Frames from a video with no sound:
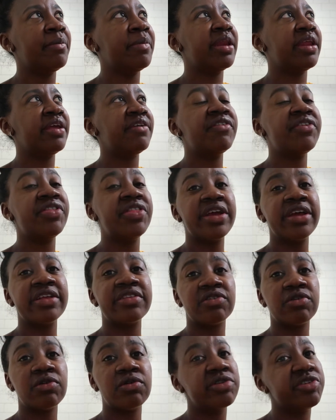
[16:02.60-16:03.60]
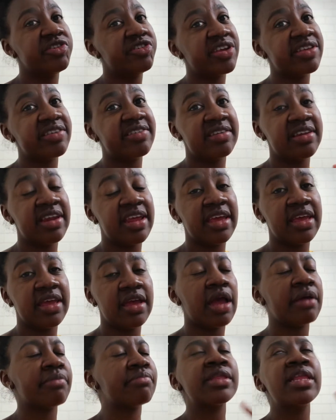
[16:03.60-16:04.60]
and everything. It's called it's
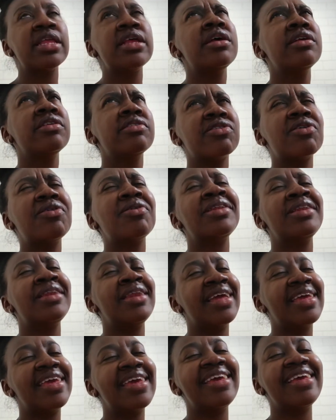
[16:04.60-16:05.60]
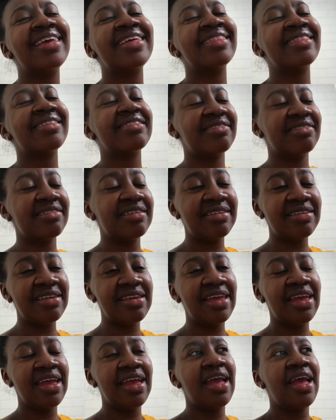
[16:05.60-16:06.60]
called Neki in the
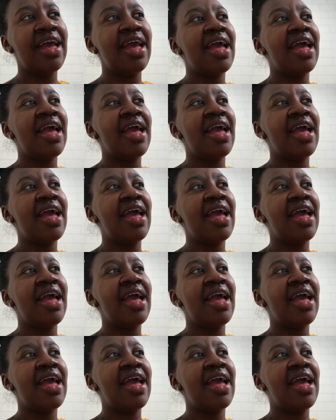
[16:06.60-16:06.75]
City,